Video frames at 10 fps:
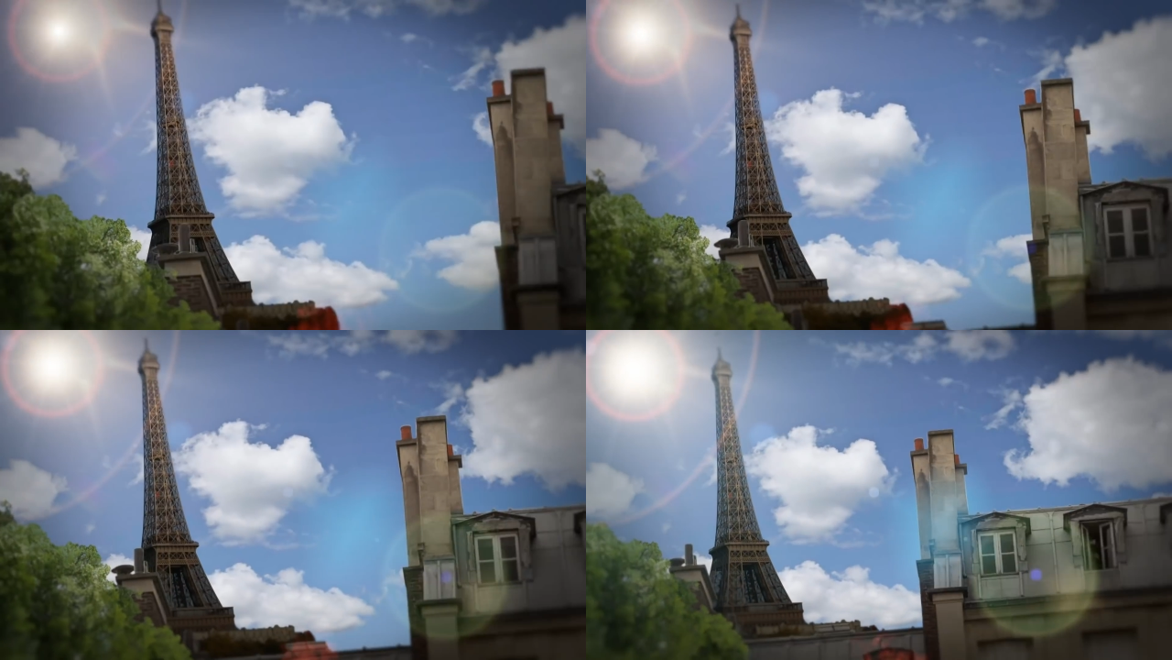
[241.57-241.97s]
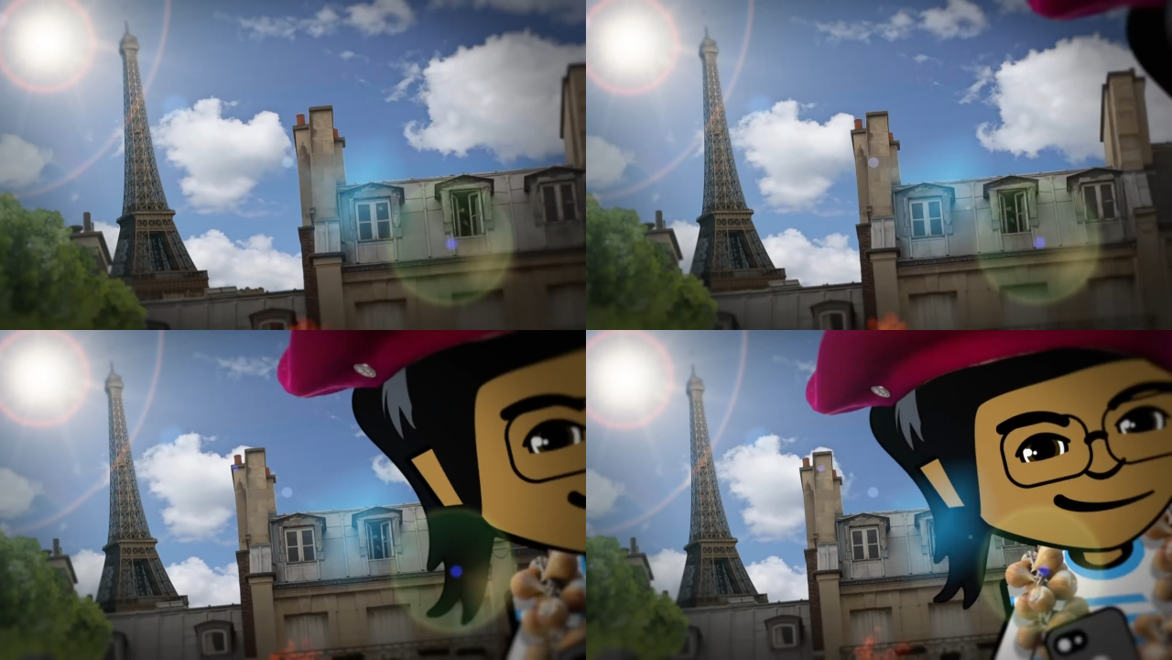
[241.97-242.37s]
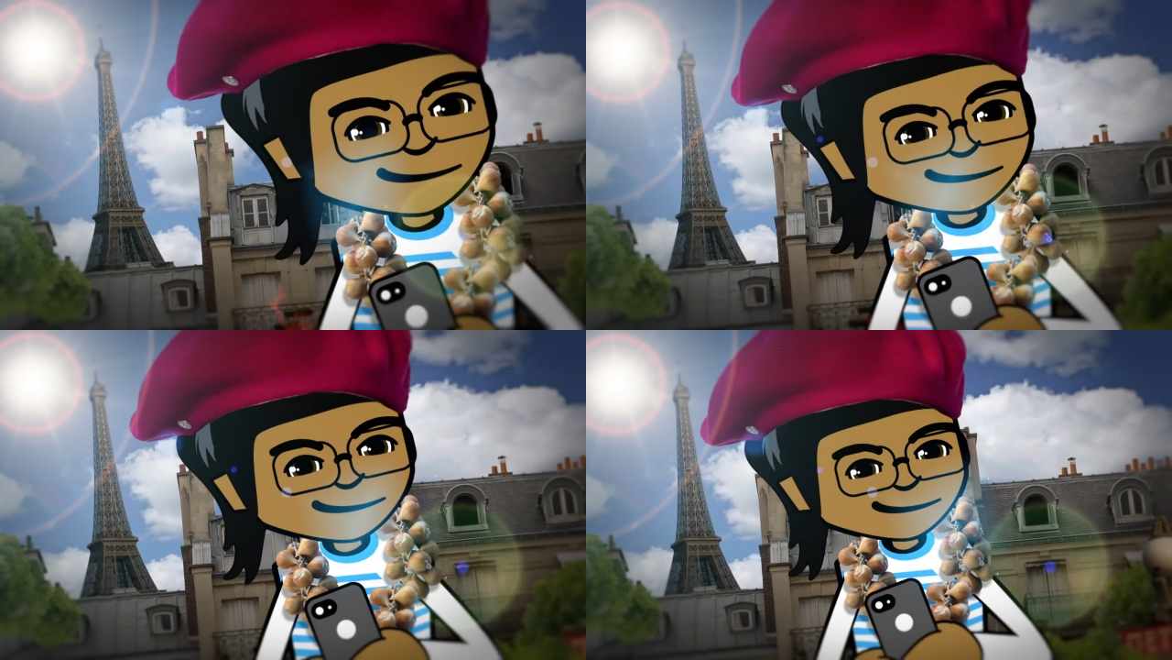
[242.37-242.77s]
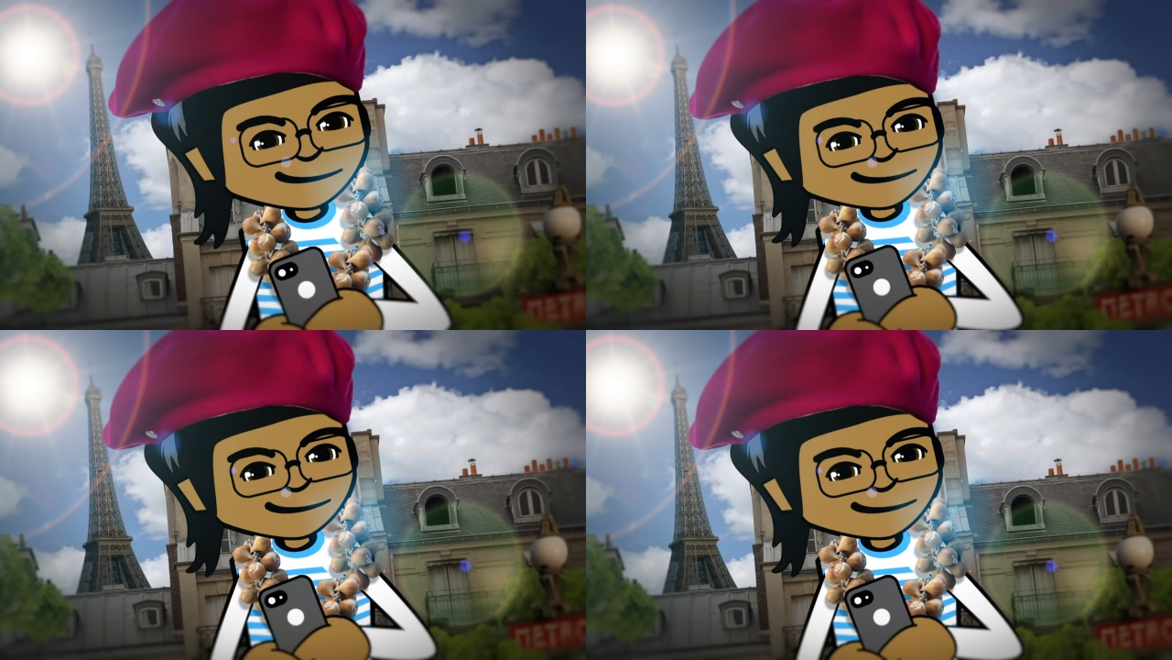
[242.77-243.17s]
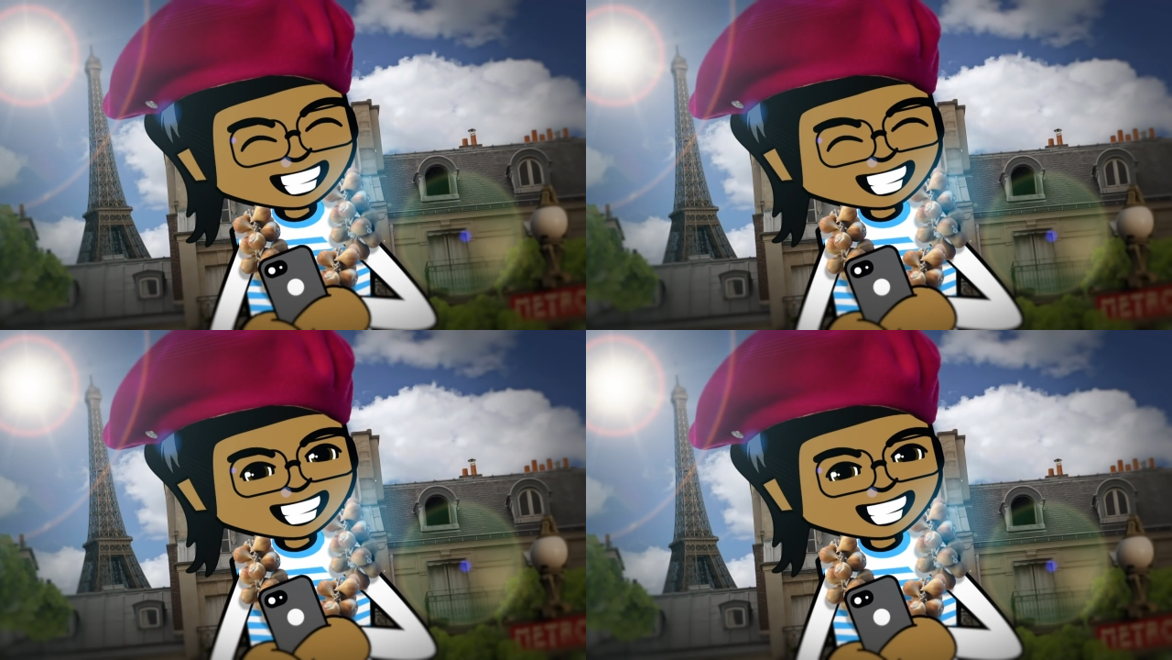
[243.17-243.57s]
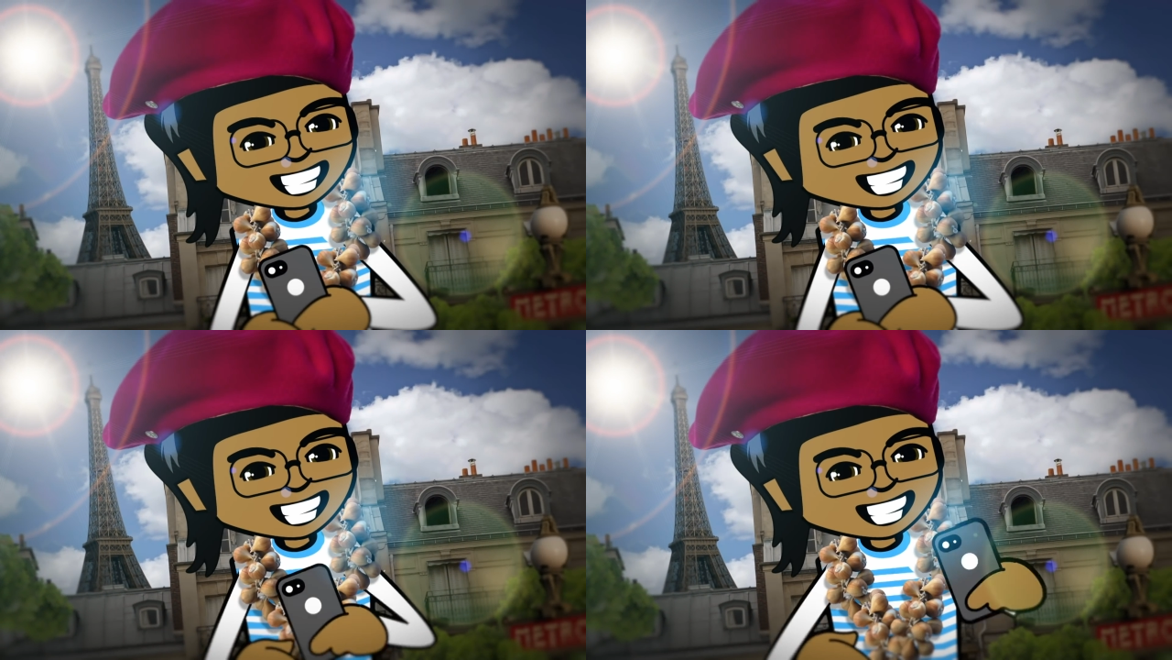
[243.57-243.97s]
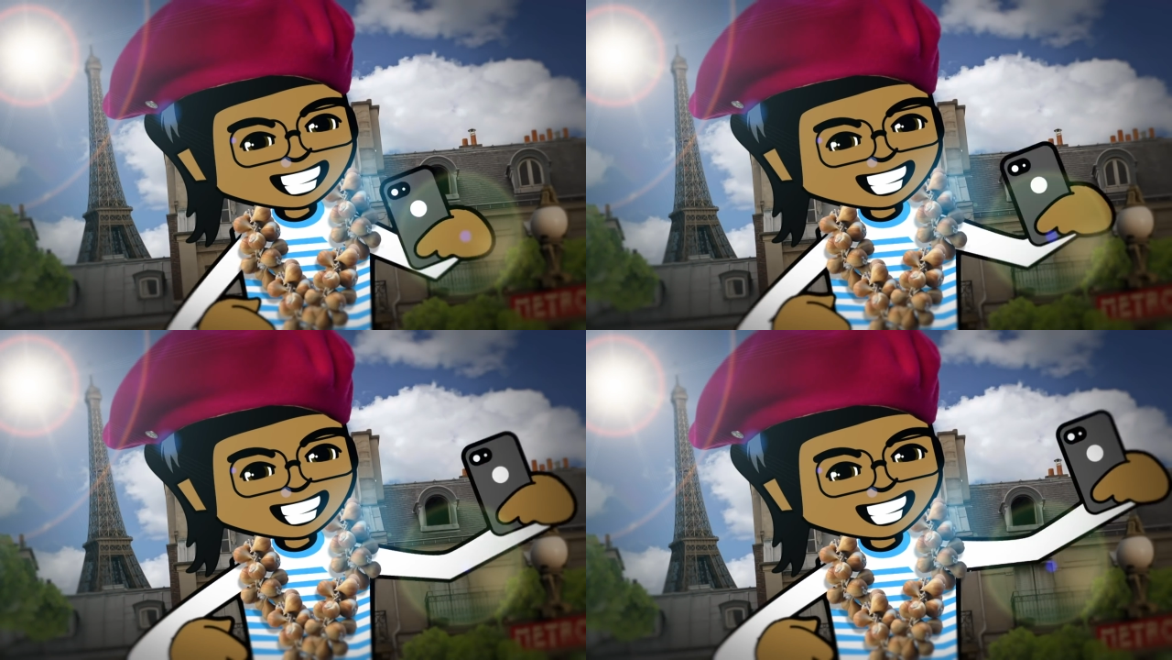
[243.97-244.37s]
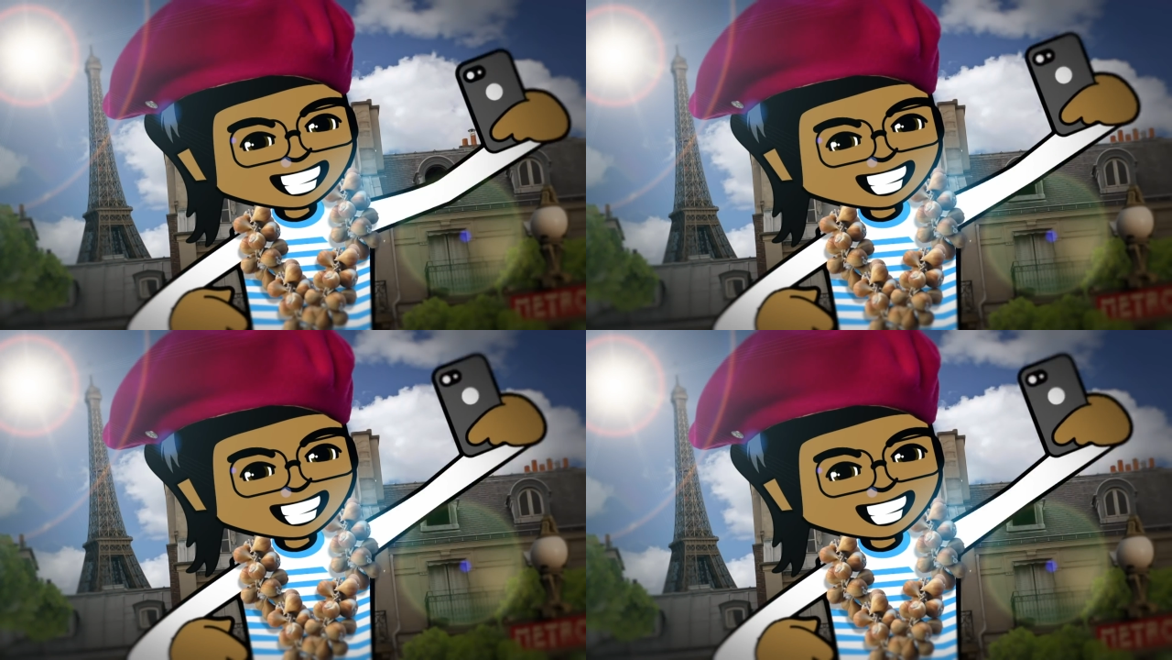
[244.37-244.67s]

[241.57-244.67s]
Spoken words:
No face is visible, so there are no lips to read.